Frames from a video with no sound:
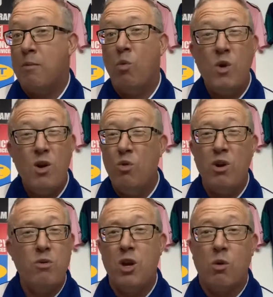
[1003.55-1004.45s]
And we all
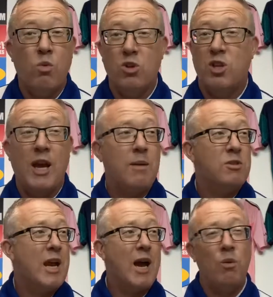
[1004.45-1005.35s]
know you can watch the
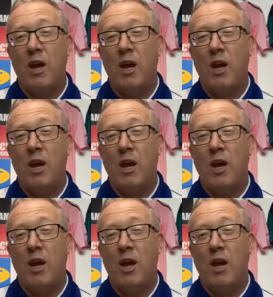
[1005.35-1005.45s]
games now.